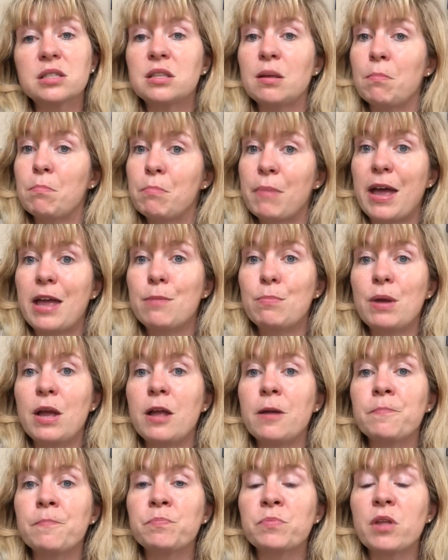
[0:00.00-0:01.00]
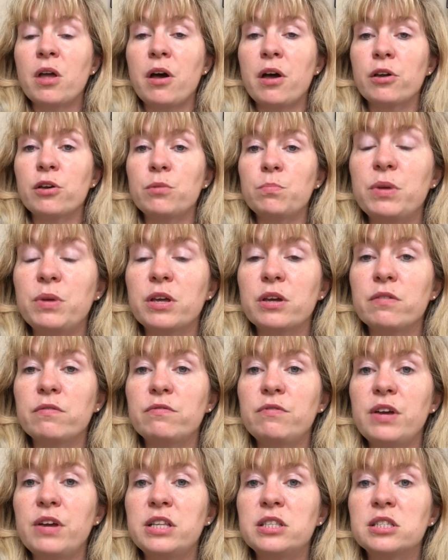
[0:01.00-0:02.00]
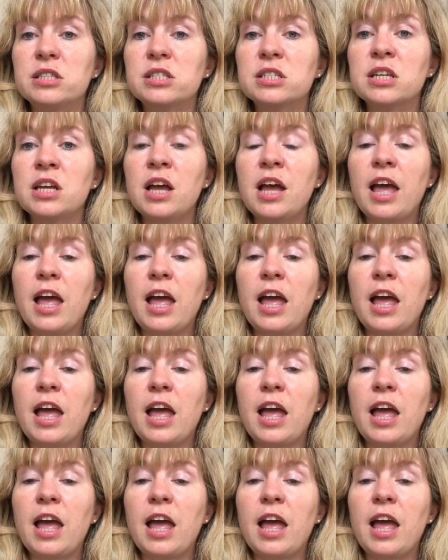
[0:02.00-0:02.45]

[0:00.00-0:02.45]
then maybe I be convinced.